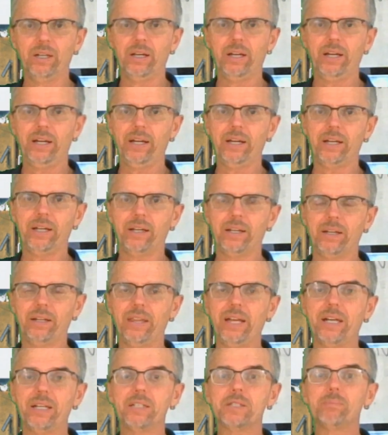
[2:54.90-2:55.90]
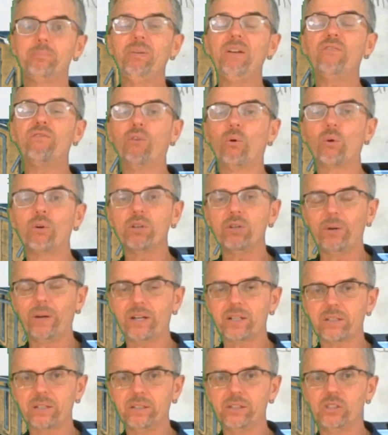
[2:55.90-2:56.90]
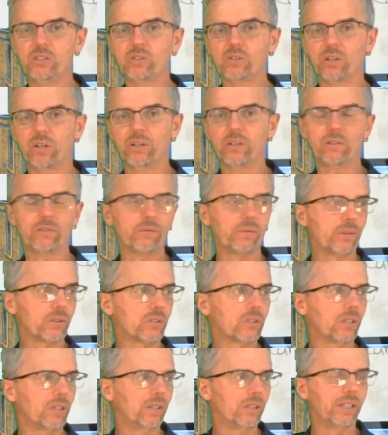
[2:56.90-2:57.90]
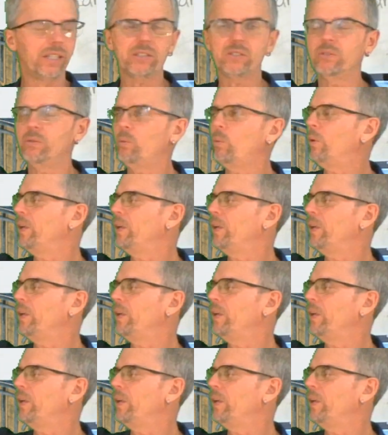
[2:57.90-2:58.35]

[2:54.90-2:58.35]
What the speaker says: and that is before you actually start your first lesson 1.